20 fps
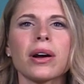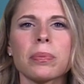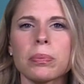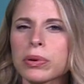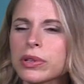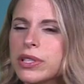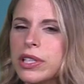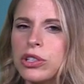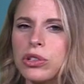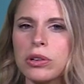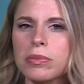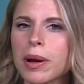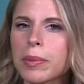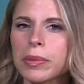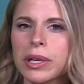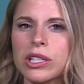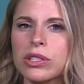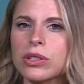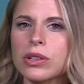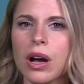Procedural
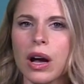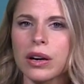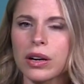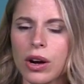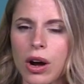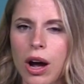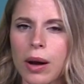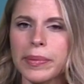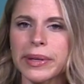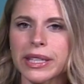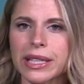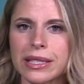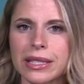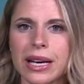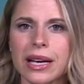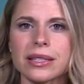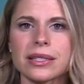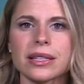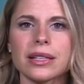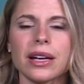memory is not commonly
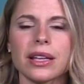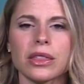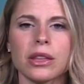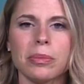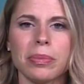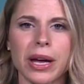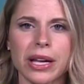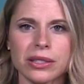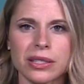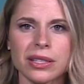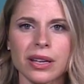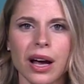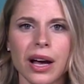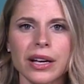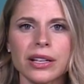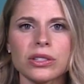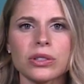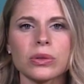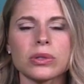tested at the bedside,